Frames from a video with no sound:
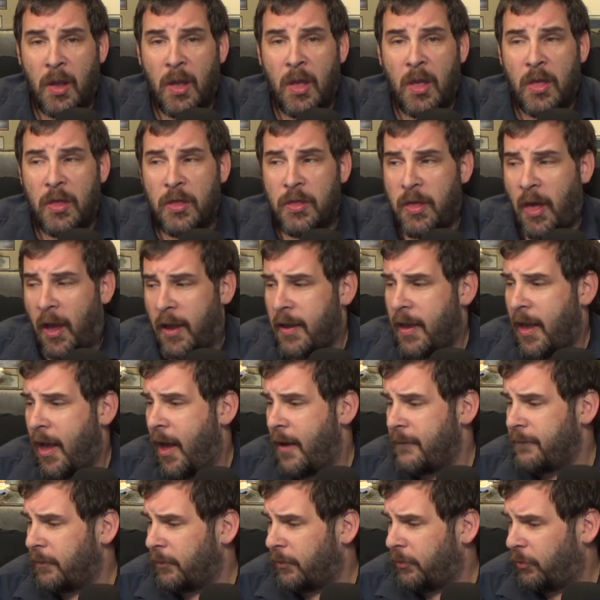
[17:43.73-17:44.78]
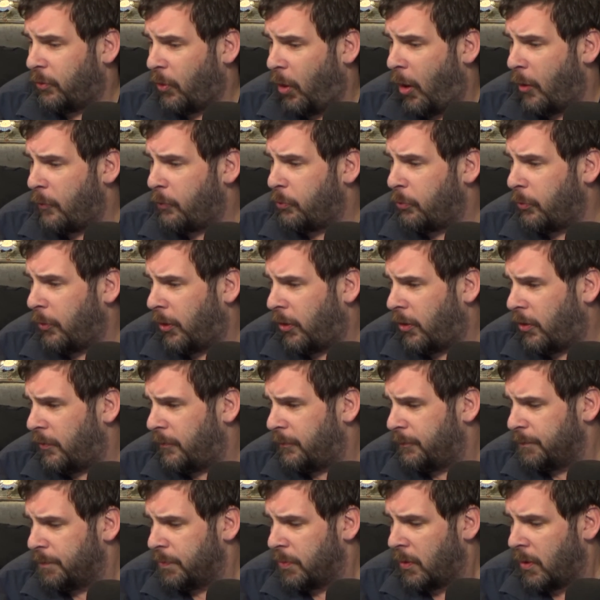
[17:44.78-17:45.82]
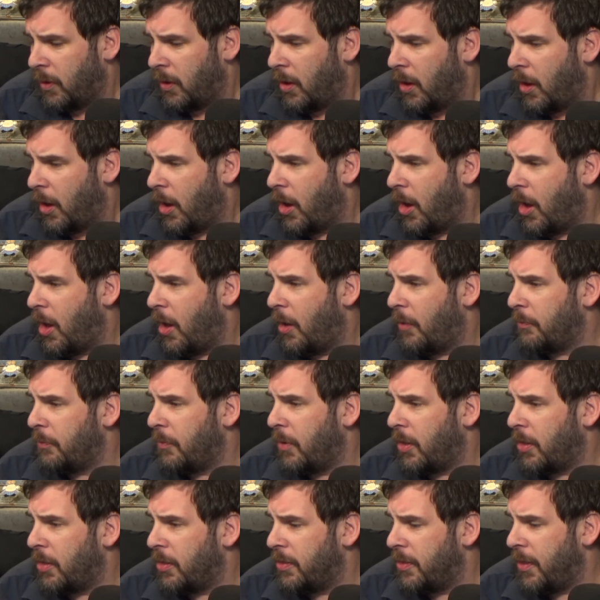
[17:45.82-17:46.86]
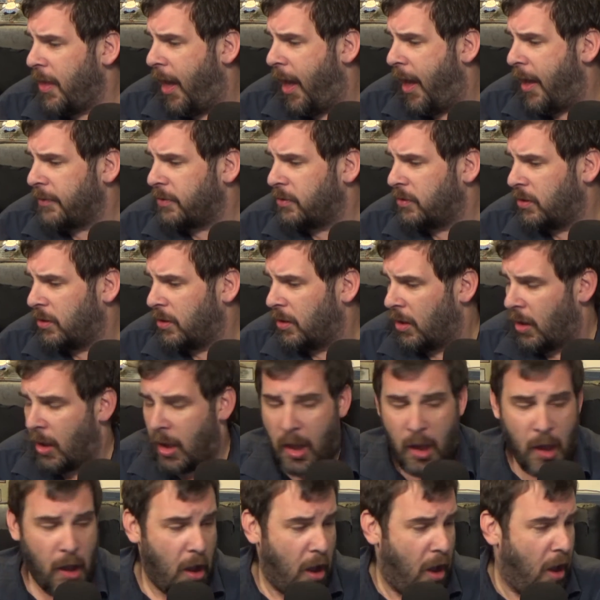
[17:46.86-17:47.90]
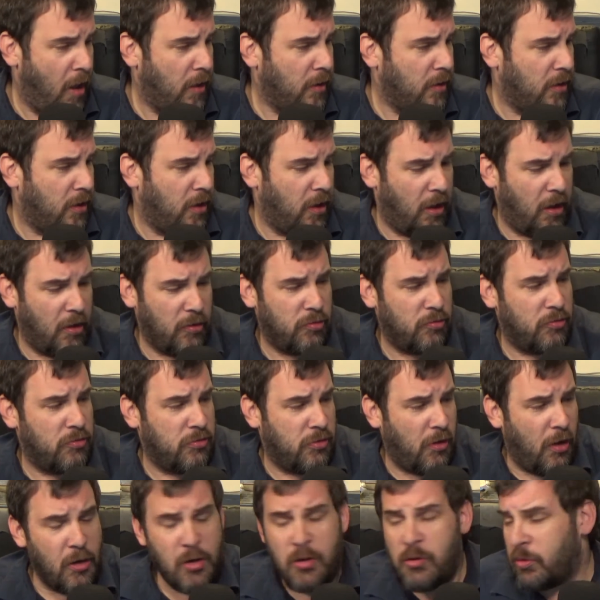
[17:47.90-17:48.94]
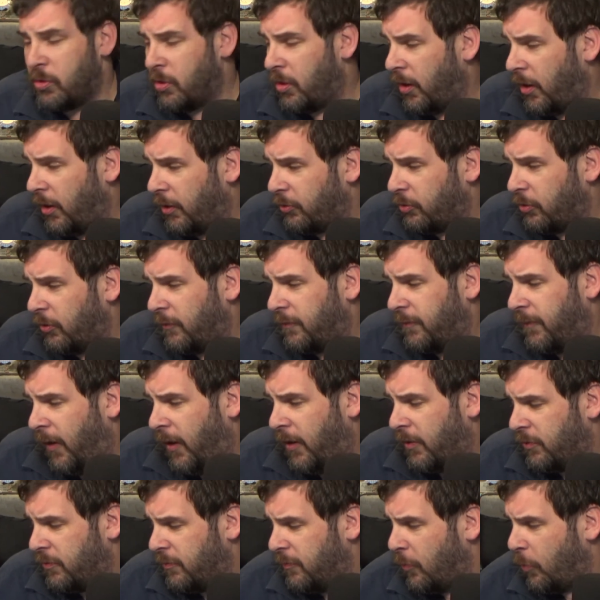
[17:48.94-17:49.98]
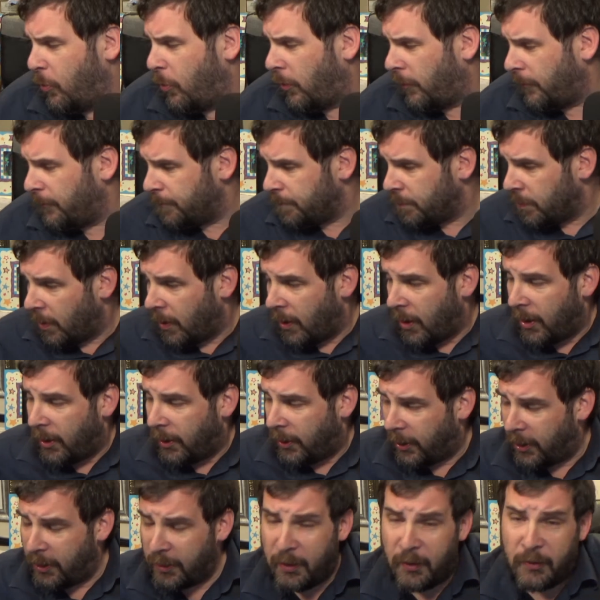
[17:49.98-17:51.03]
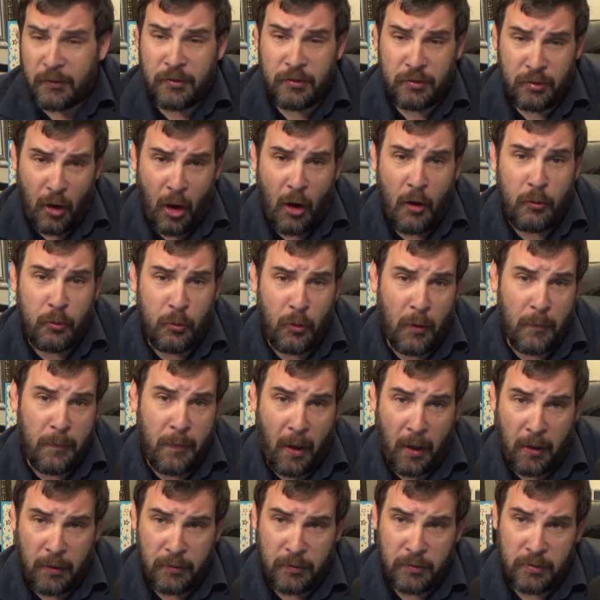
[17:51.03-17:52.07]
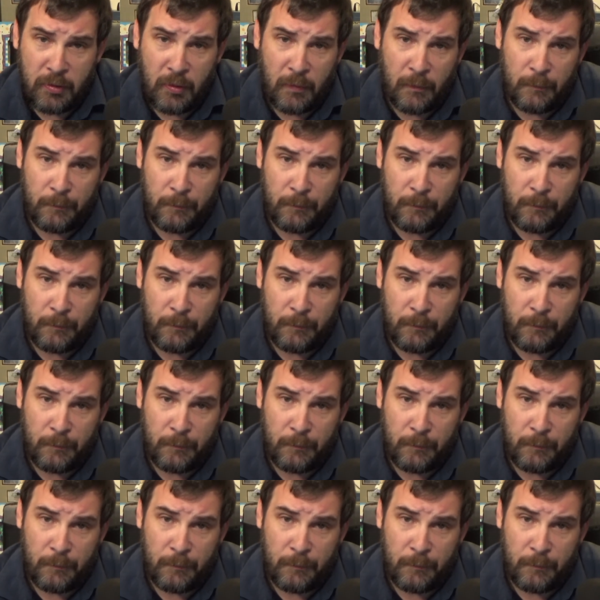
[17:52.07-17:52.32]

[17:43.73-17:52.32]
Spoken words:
They have a software that I can show you the interface for. It is software based.